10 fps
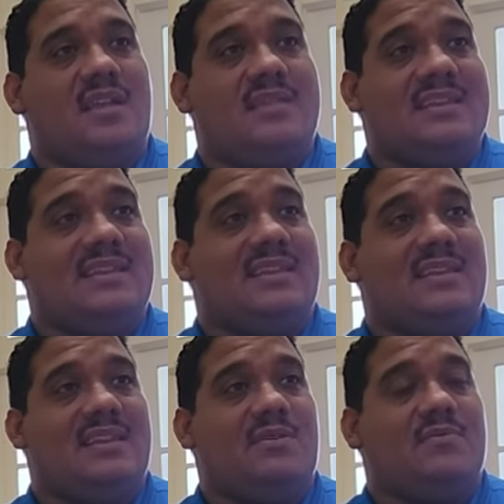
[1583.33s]

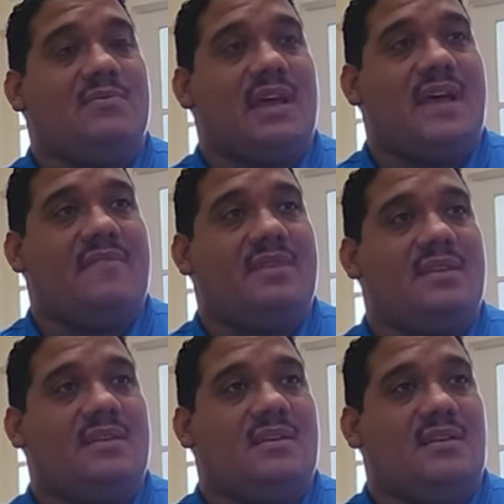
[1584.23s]
then he will have
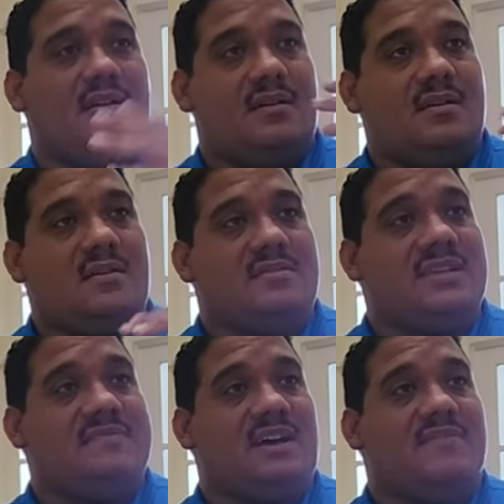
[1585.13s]
the. Uh,
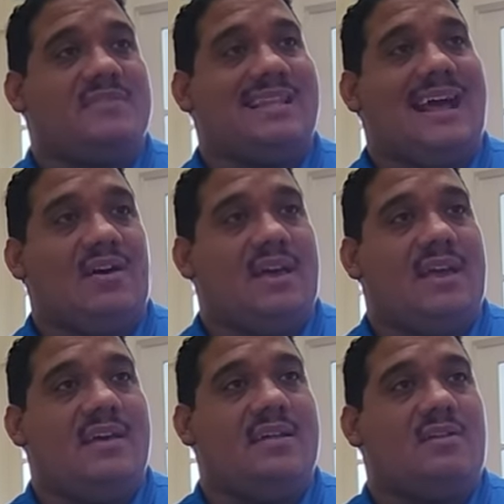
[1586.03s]
chief's office sent out a
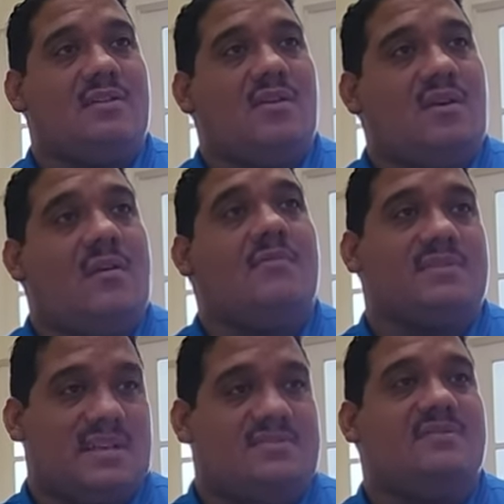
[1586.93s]
letter. That's an
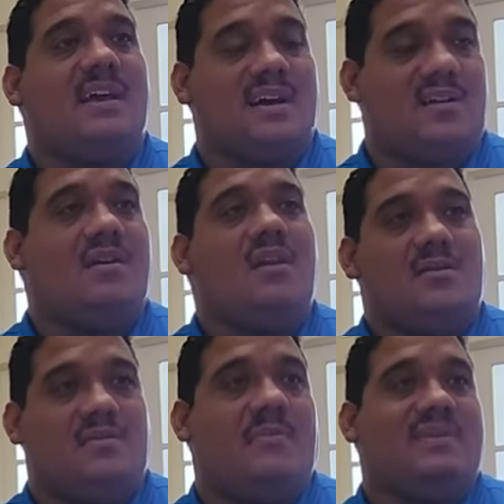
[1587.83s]
letter. That's the letter,
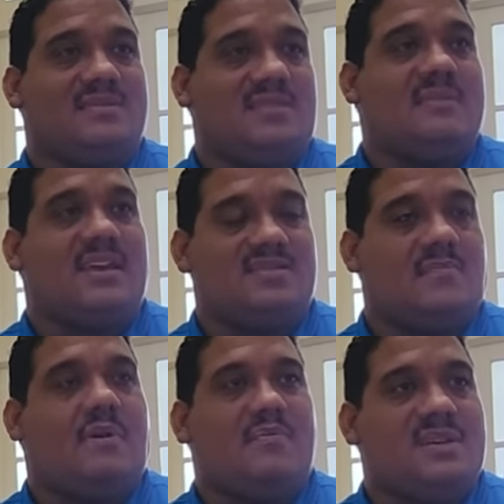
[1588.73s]
which in this case, no
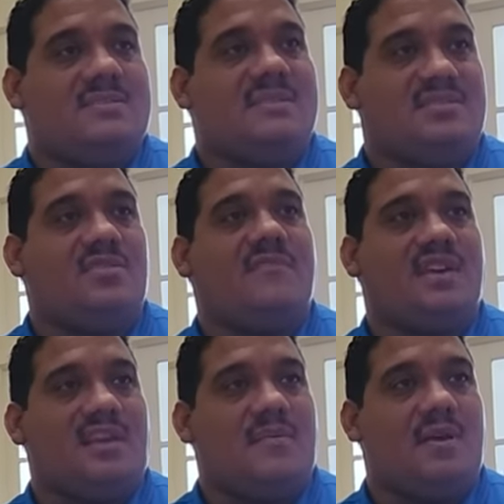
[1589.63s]
problem. So I sent you
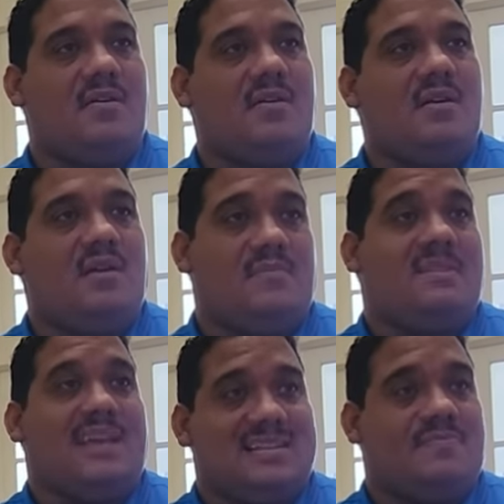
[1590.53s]
via email. Okay.
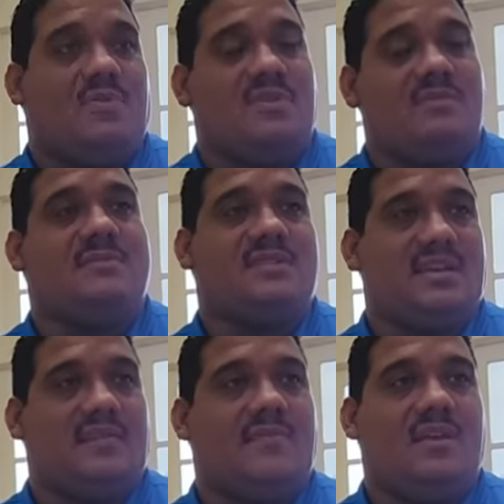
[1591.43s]
The best one you'll
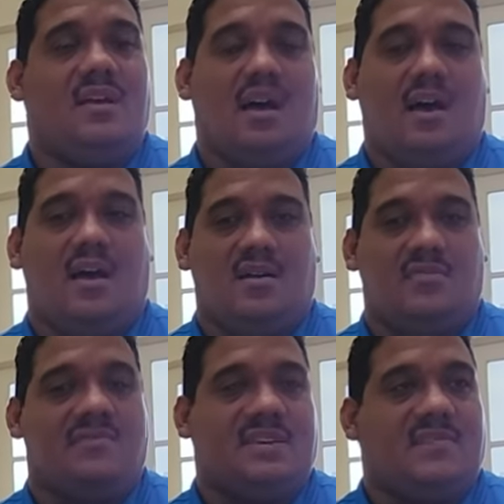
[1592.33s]
see, uh,
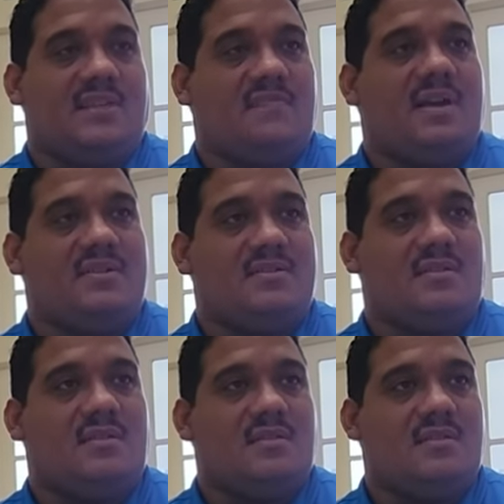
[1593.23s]
you'll receive the information on
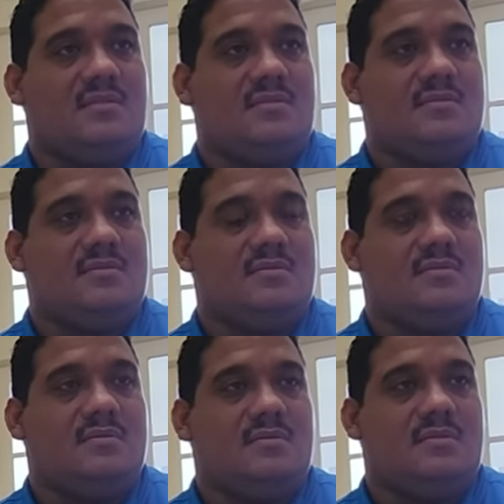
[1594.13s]
it. Awesome.
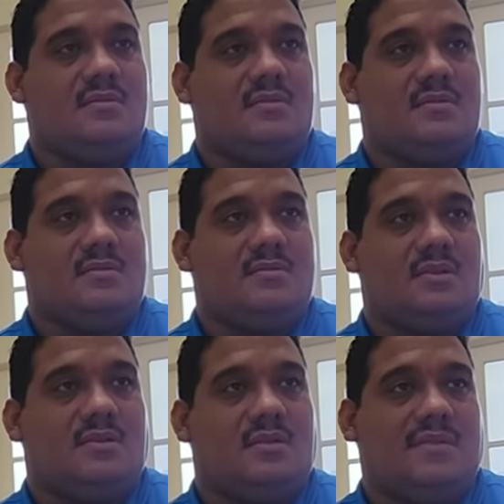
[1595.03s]
Okay, cool.
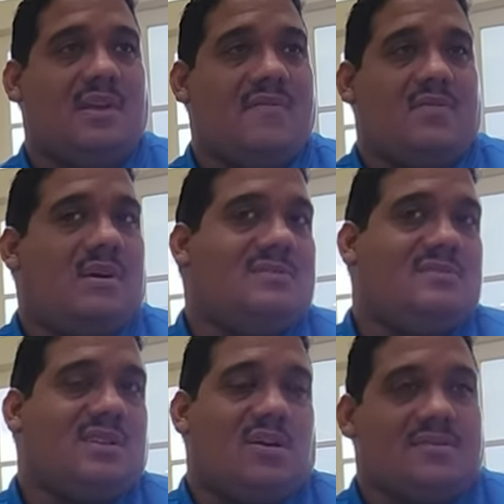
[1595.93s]
So, and if you have any questions,
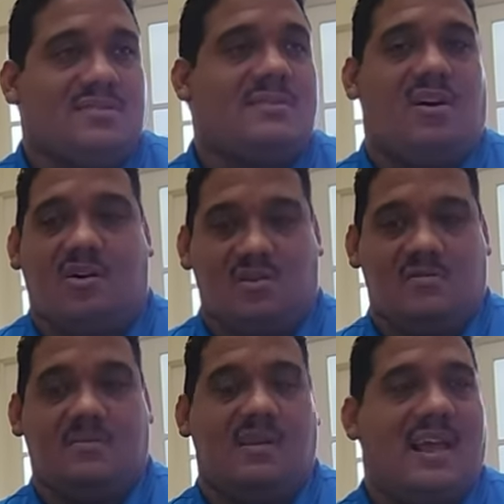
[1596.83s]
you can always just
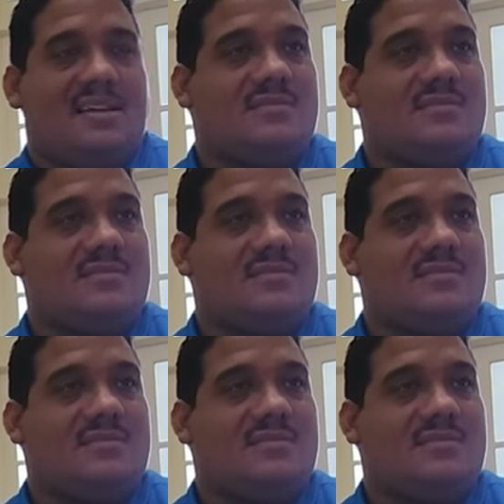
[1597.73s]
call and ask.